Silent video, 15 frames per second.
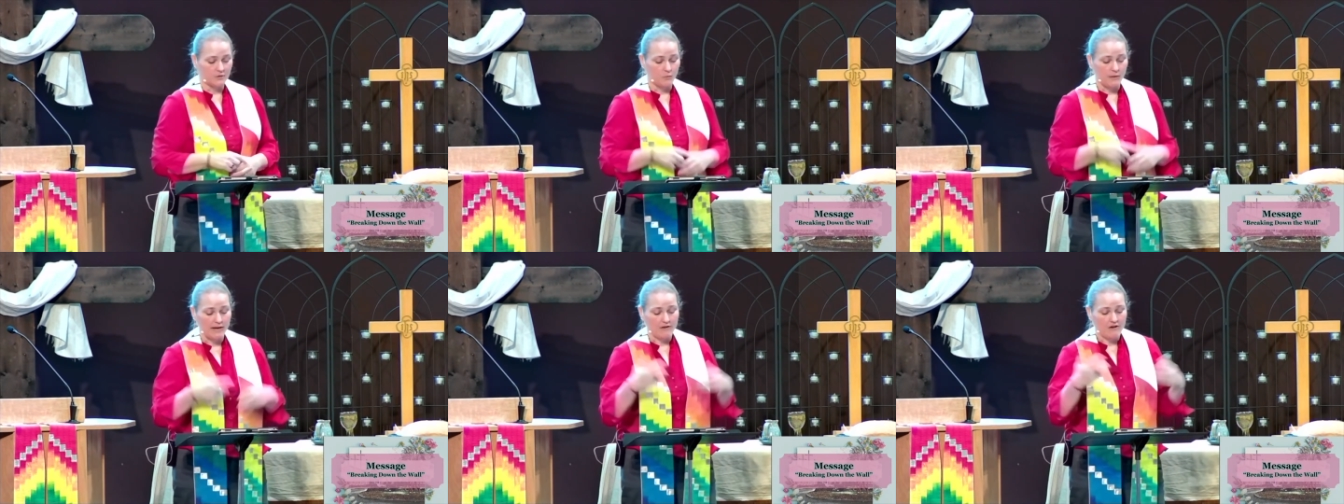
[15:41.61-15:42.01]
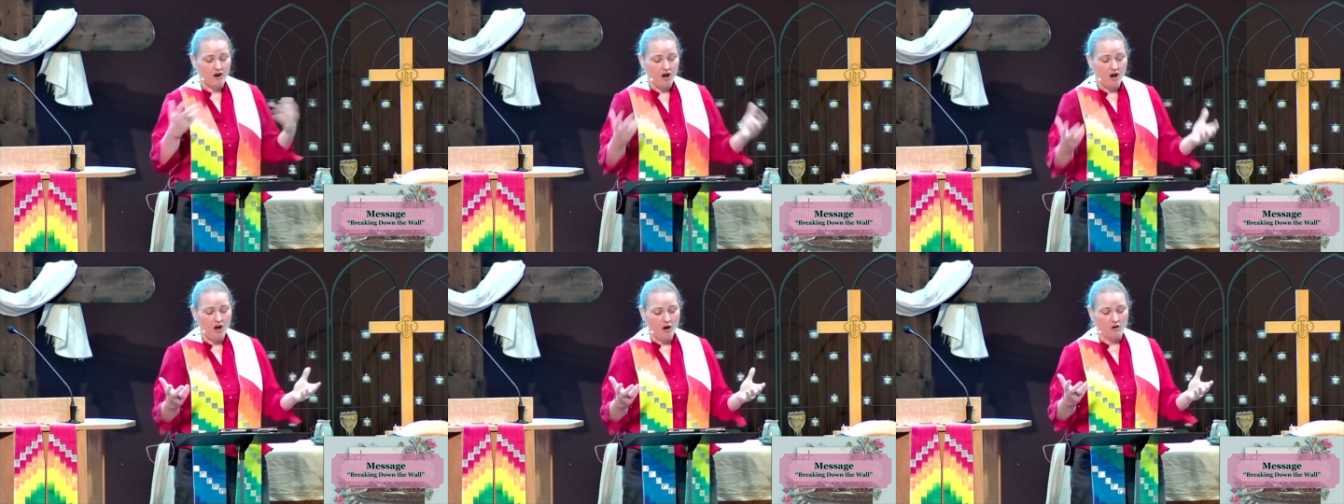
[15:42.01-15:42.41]
We are
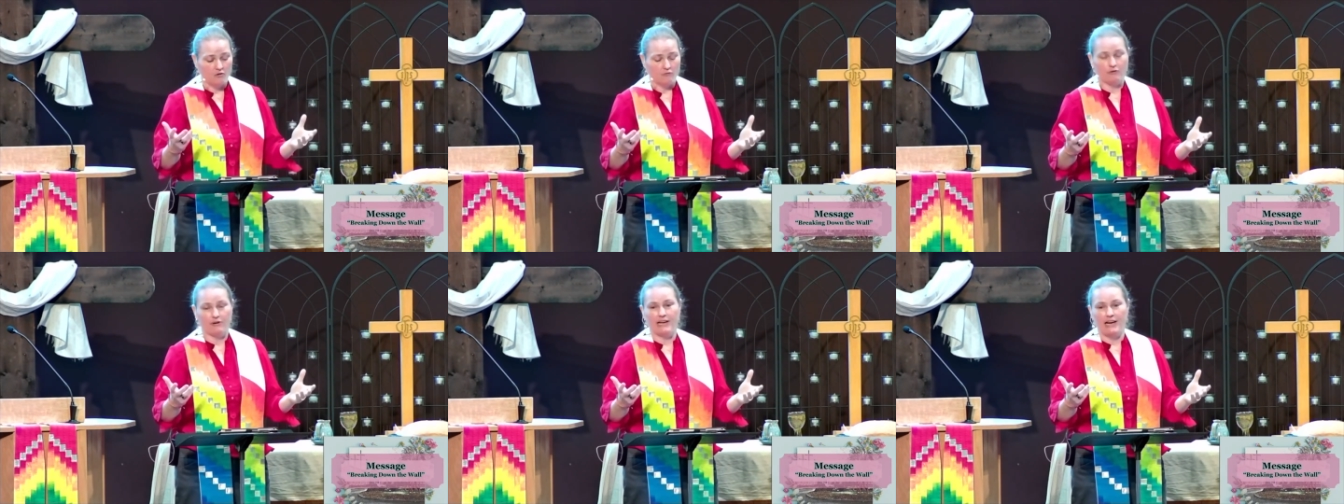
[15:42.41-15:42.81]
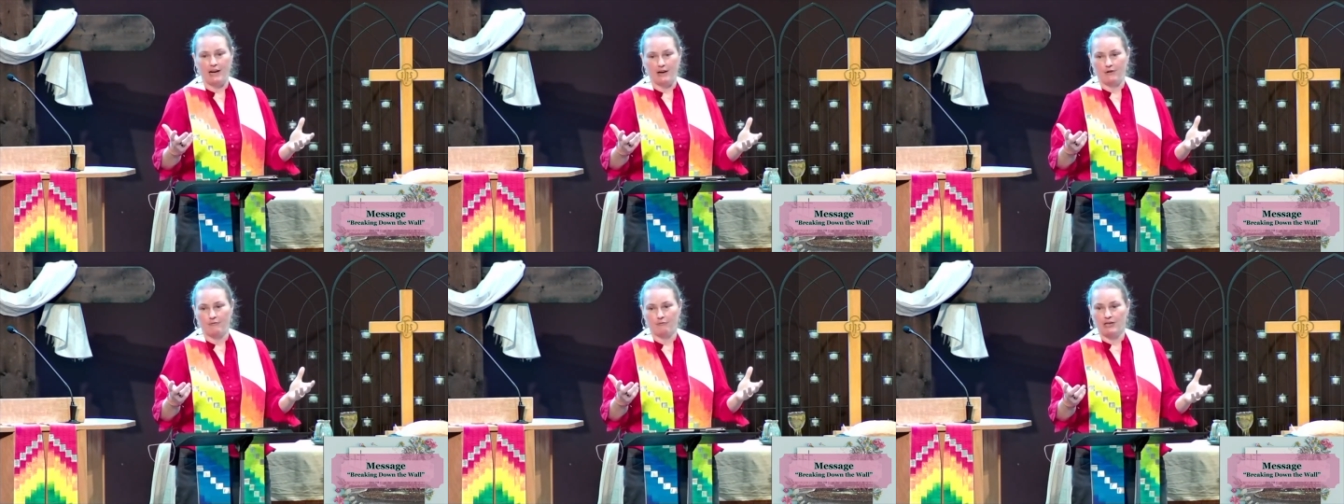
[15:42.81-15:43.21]
all re
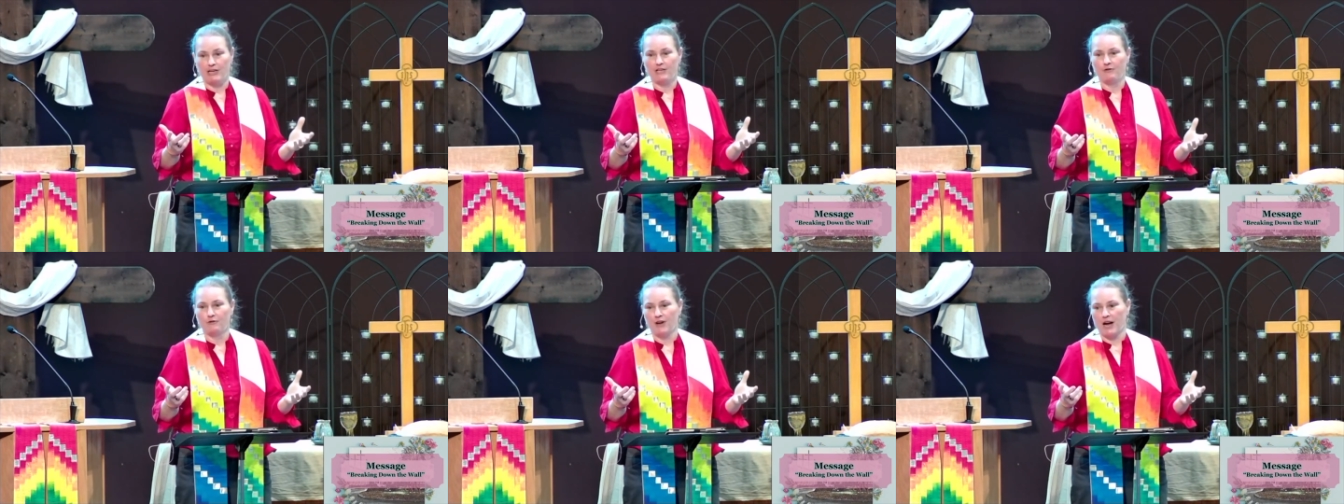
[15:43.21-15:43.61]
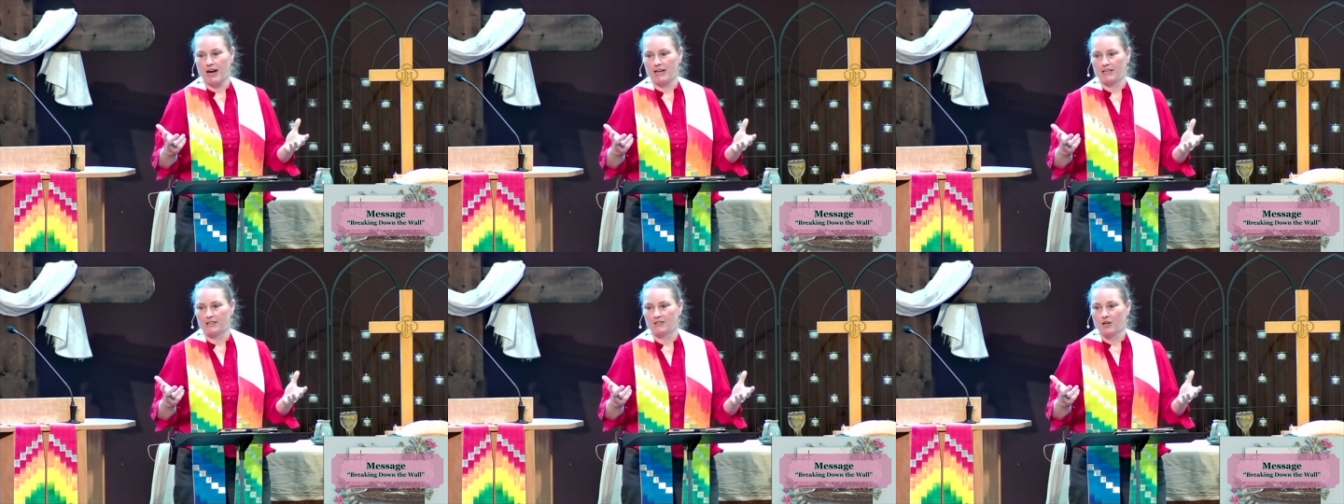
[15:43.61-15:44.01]

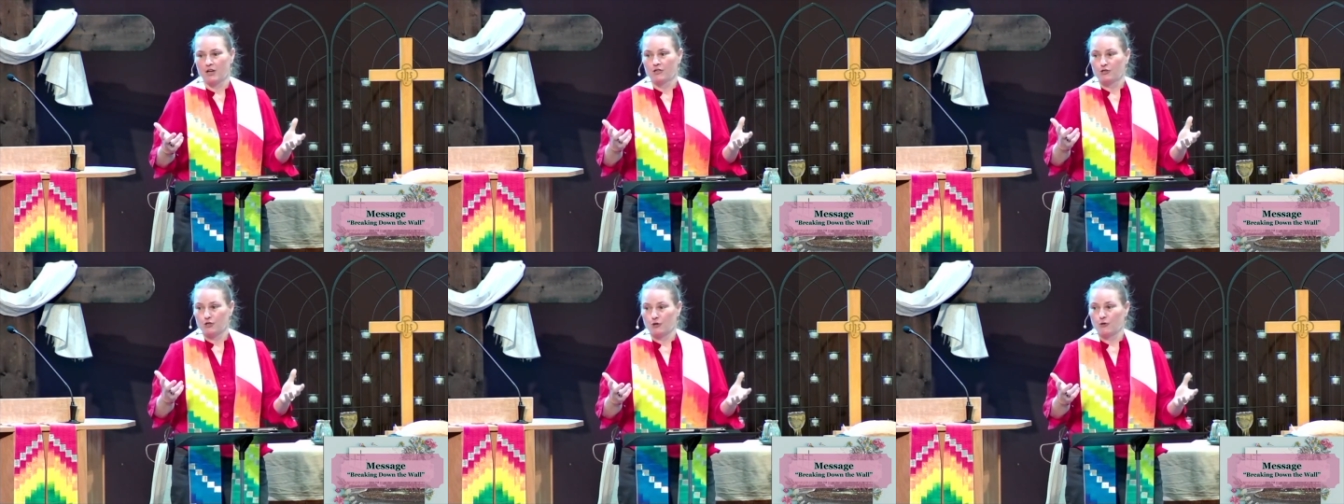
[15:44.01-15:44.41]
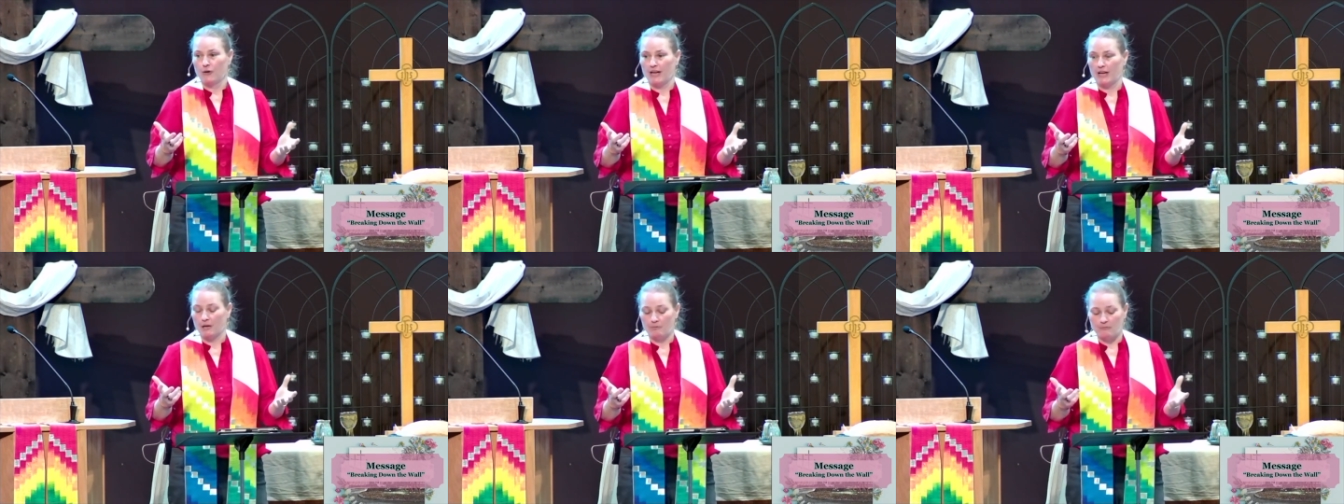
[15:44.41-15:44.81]
reunited to
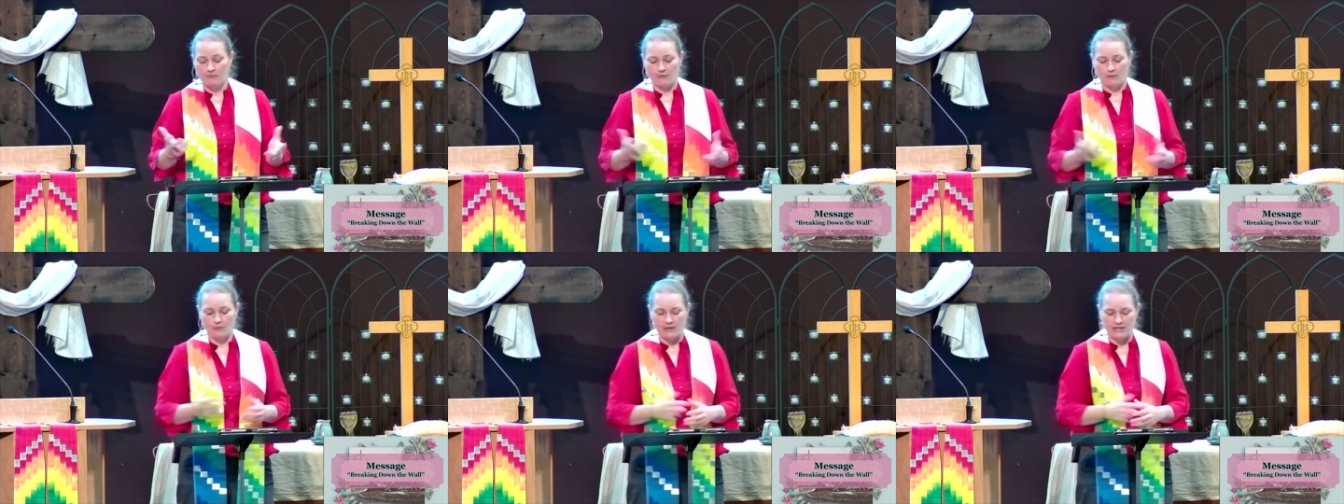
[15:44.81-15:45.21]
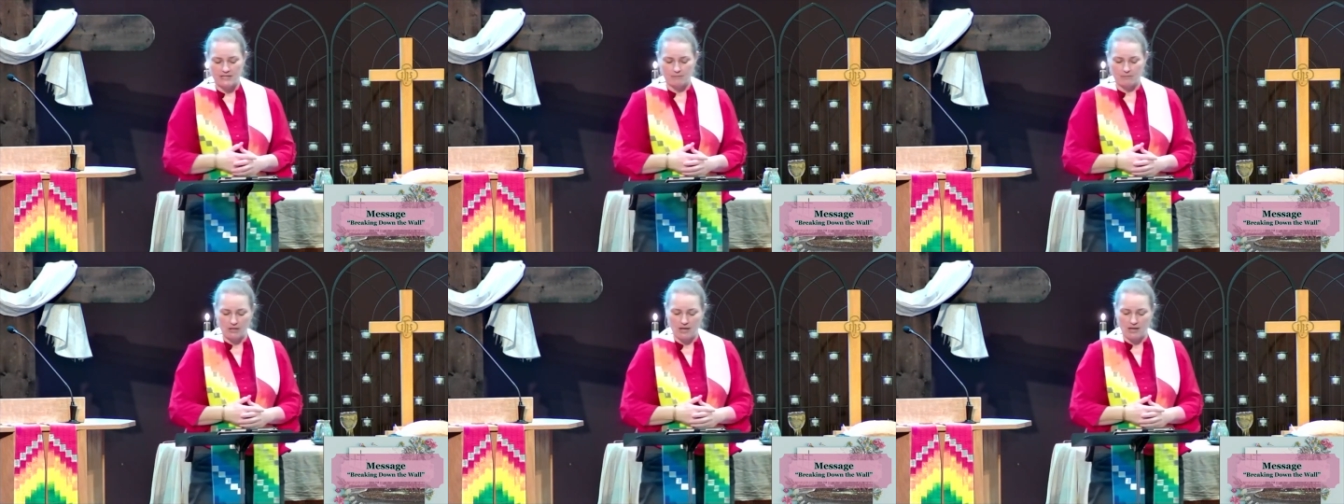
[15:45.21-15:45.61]
him through his
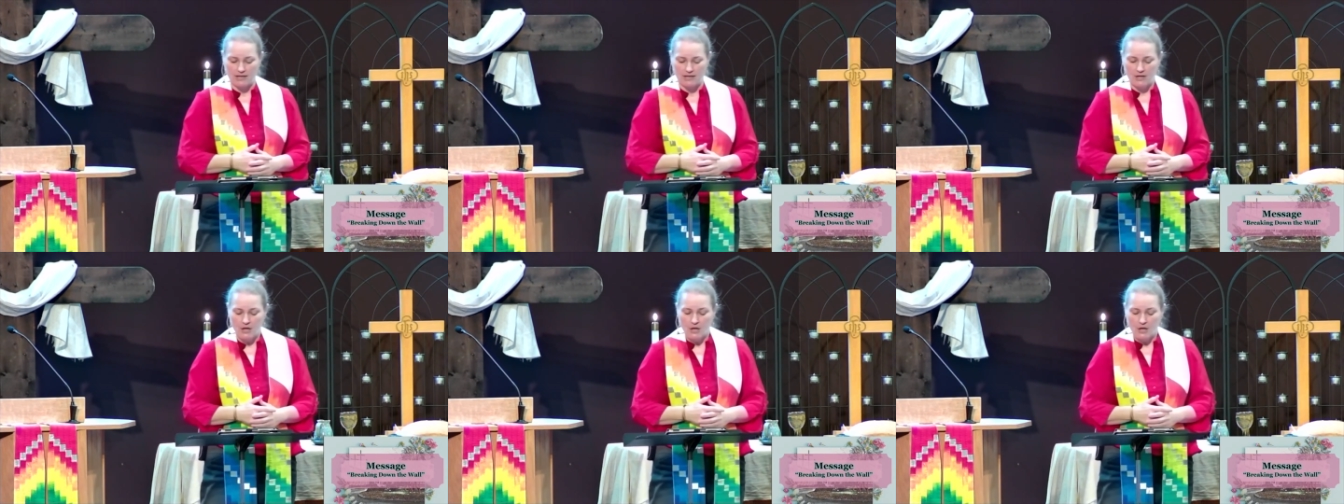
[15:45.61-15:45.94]
blood.